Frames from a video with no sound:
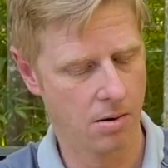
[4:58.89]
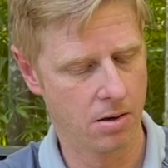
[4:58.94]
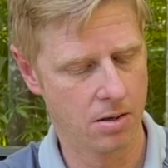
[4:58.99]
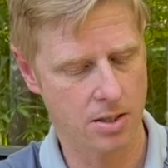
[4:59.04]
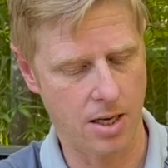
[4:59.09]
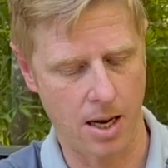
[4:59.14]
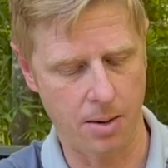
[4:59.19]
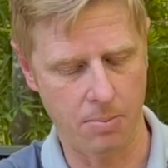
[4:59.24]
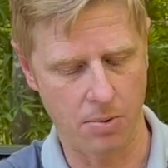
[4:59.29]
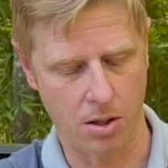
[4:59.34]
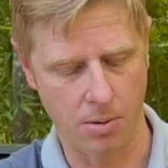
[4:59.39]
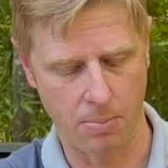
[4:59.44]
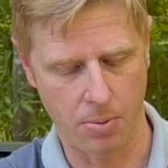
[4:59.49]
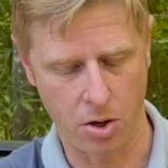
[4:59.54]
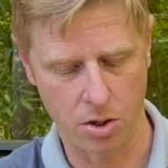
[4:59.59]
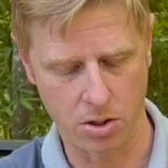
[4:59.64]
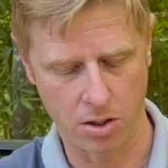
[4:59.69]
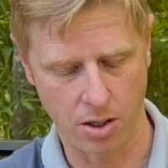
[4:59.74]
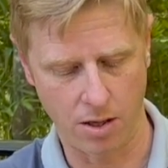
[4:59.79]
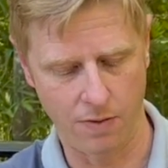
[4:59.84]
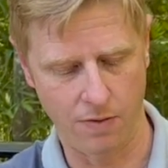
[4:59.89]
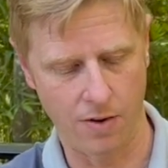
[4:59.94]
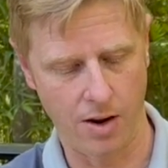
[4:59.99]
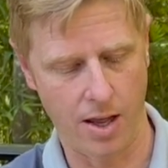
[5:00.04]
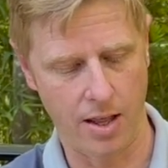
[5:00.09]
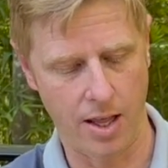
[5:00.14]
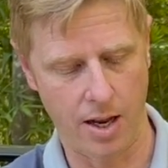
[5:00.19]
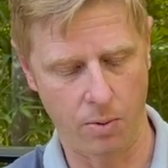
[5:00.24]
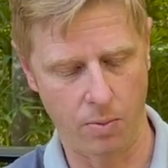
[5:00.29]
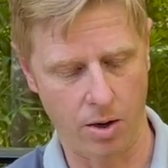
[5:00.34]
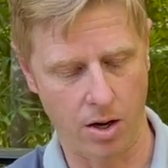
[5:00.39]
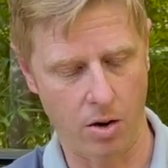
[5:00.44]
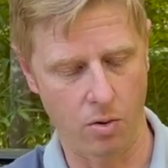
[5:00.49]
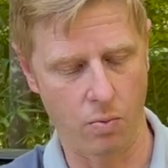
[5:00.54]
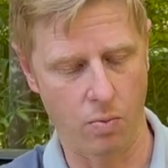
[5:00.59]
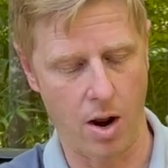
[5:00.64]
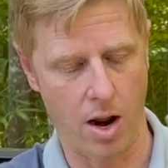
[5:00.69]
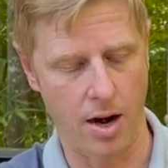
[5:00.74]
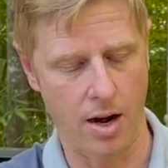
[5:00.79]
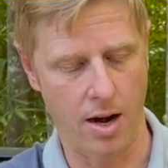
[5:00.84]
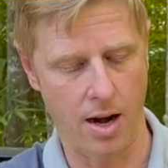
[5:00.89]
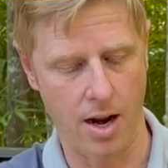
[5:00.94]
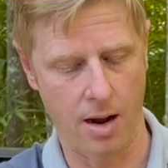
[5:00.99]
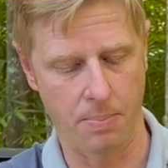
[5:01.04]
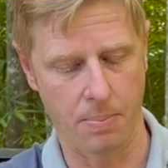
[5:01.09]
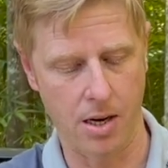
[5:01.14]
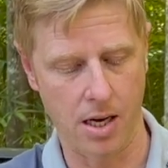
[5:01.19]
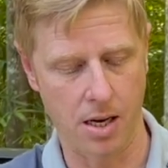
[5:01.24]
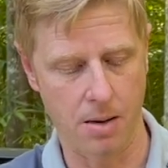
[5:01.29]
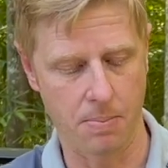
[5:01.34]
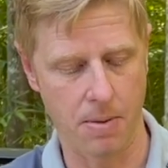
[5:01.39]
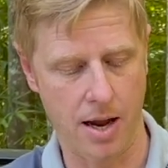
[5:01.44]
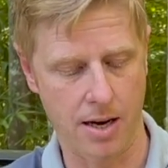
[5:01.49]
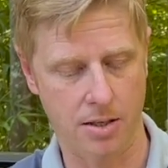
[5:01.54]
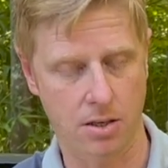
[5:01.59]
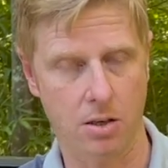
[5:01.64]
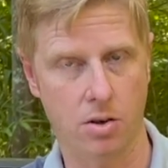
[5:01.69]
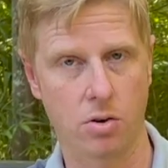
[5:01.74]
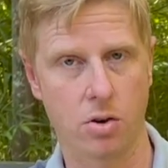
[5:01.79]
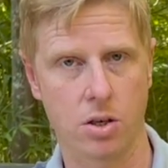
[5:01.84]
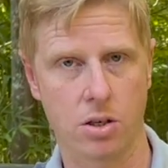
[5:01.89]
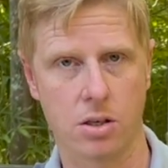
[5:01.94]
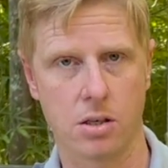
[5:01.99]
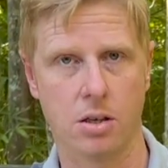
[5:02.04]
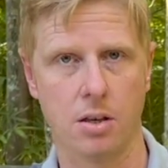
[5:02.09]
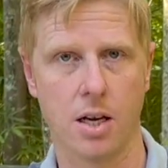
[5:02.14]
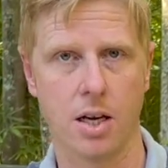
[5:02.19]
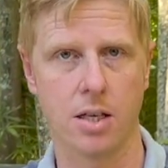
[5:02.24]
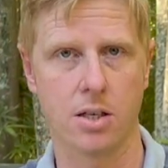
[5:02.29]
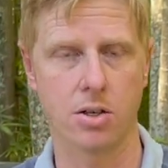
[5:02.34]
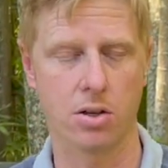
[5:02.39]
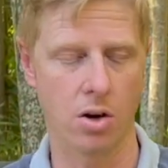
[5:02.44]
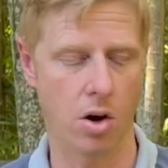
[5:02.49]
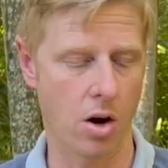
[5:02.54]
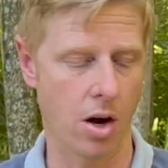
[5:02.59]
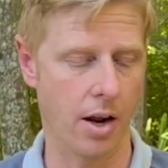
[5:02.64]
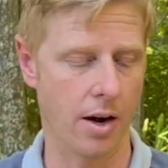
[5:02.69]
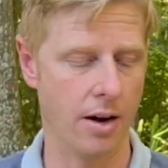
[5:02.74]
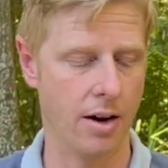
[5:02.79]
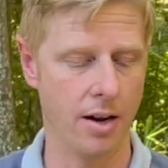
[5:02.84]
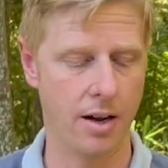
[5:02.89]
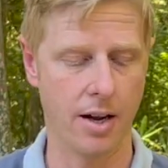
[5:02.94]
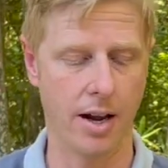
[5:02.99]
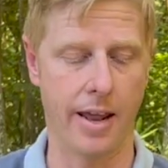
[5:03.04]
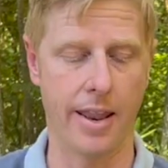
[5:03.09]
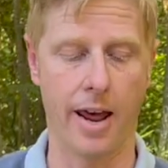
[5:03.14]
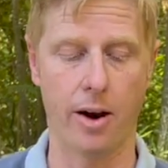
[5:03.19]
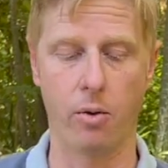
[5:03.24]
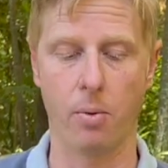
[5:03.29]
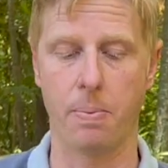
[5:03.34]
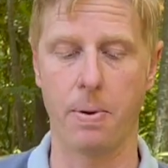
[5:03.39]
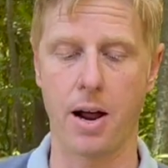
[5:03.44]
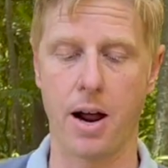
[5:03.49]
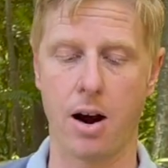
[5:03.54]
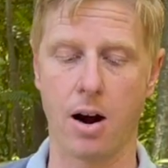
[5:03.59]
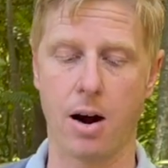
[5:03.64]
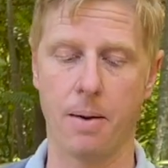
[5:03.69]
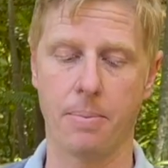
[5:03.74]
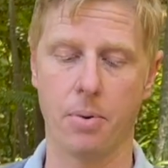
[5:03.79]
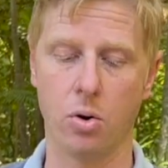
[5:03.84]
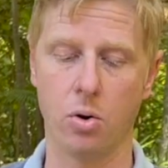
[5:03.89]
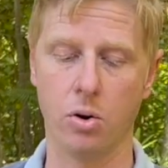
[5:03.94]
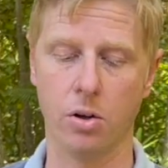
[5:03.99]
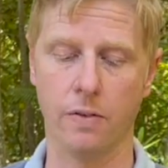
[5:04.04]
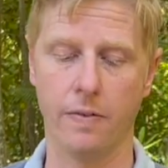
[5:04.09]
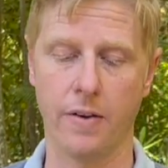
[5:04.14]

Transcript: Same with the positive, and then we can run our piggybacks across to each side, and that will power up all of